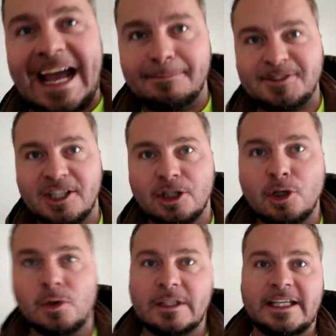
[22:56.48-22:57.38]

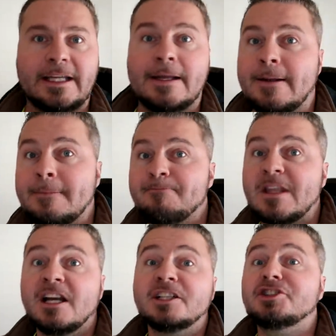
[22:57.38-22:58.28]
absolutely
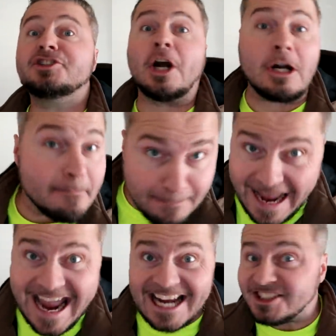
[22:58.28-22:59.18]
dirt
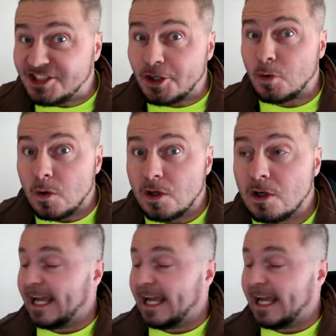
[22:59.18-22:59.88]
bags you,